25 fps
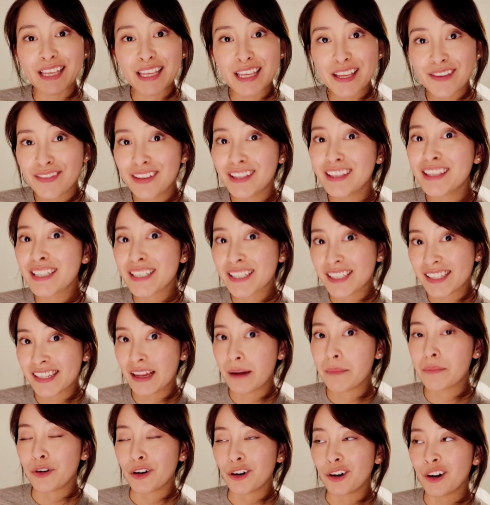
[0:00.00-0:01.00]
even the
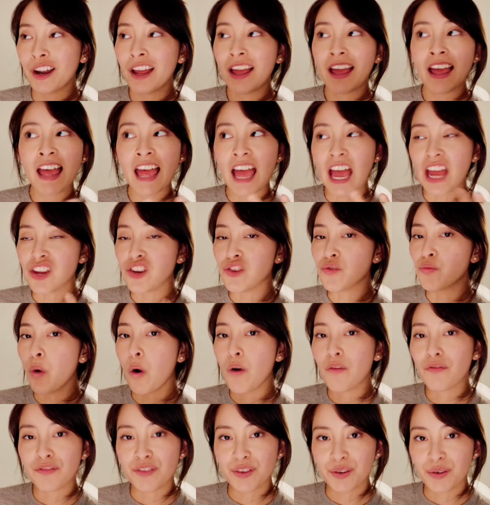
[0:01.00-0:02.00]
summer, and you
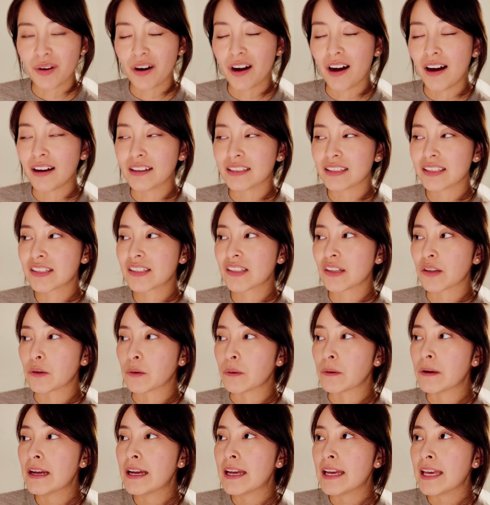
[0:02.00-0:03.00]
won't feel hot. So
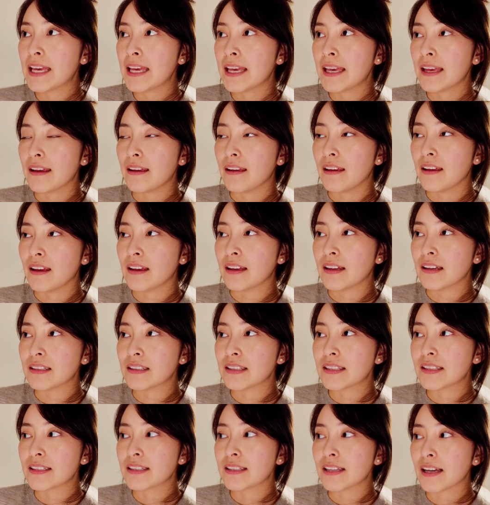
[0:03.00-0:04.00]

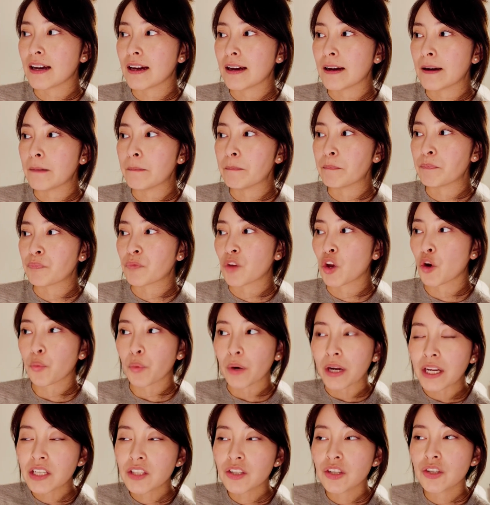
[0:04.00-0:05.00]
it's
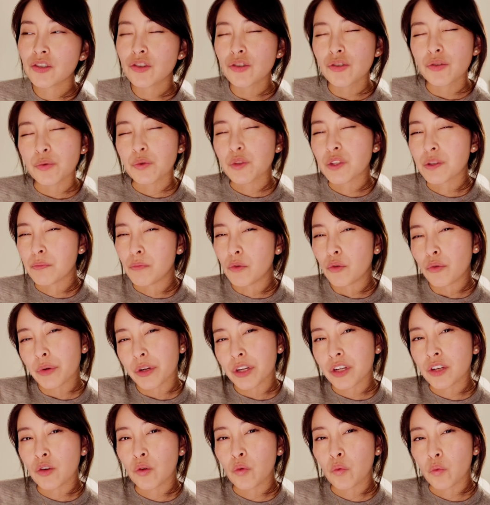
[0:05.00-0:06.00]
great to introduce
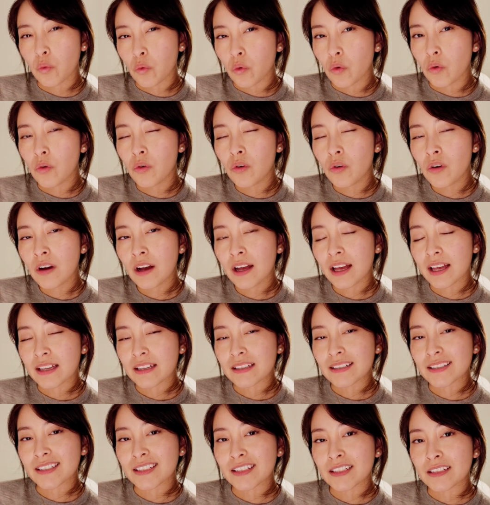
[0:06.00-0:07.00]
merino wool
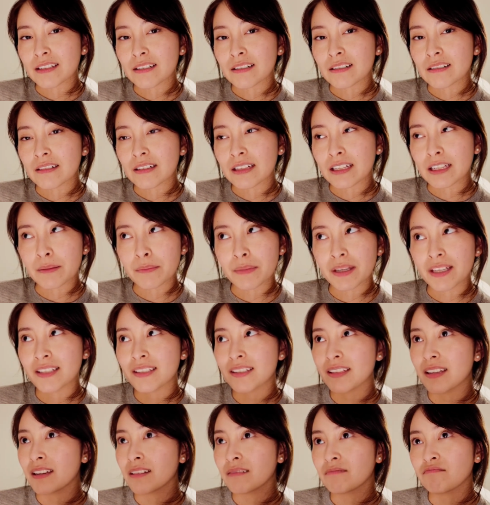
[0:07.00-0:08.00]
as an
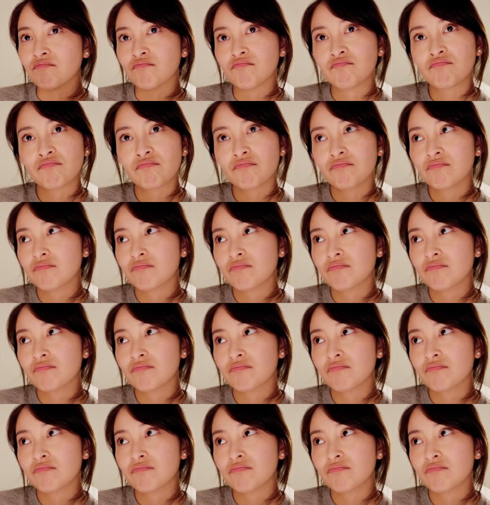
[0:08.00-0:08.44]
amazing